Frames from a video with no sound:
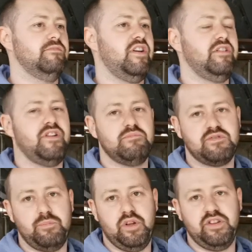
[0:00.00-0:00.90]
very famous
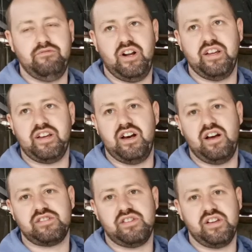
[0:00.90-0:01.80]
for building rally
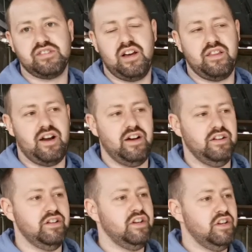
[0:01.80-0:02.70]
cars and things like that,
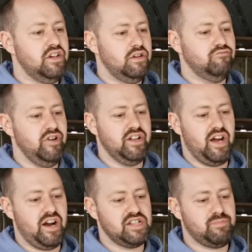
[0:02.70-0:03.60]
and really
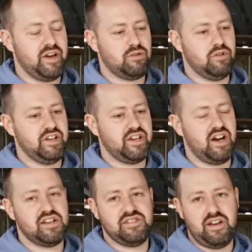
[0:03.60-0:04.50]
high spec quality
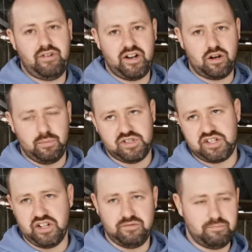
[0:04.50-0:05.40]
cars. They ran a
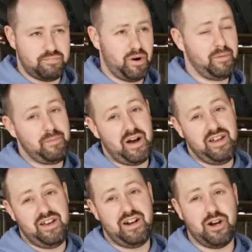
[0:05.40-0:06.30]
competition probably about
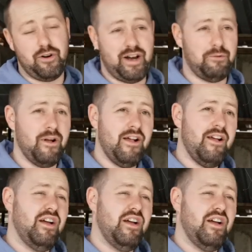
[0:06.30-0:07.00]
a year ago now